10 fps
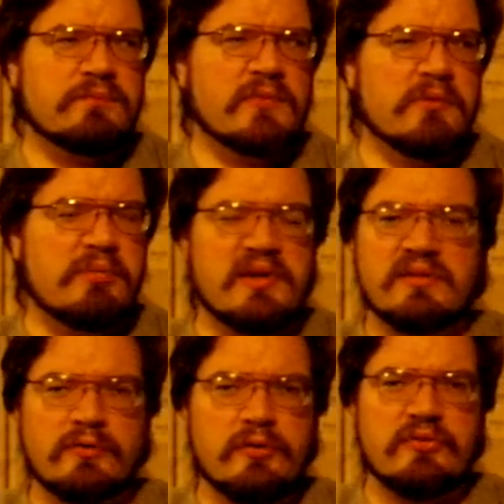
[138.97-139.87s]
being
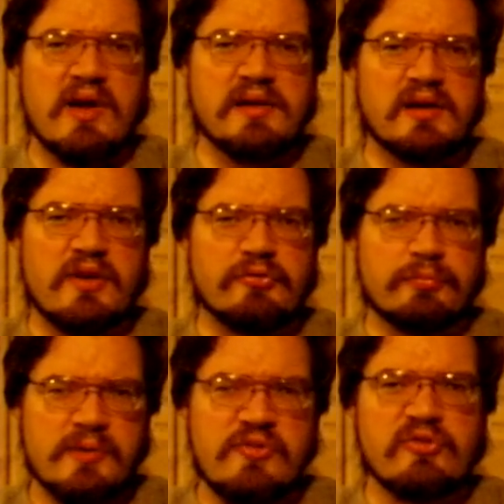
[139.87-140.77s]
looked at as a
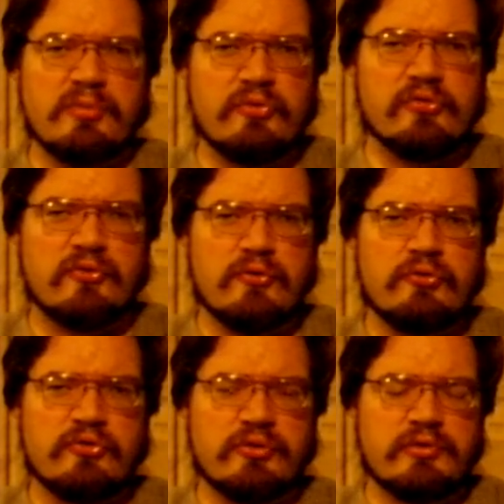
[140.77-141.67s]
reasonable
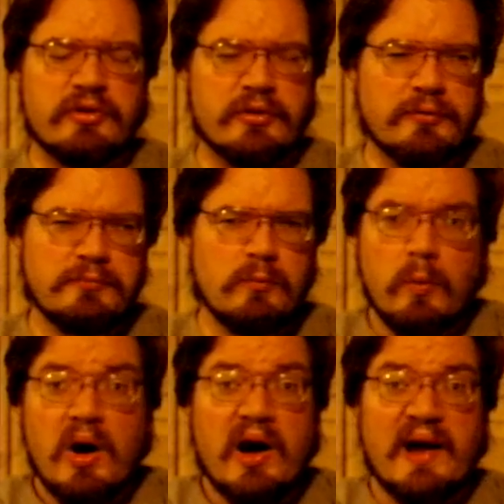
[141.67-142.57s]
solution, you know?
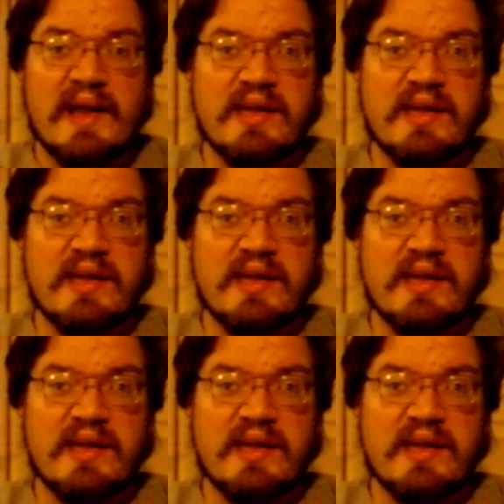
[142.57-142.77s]
Why?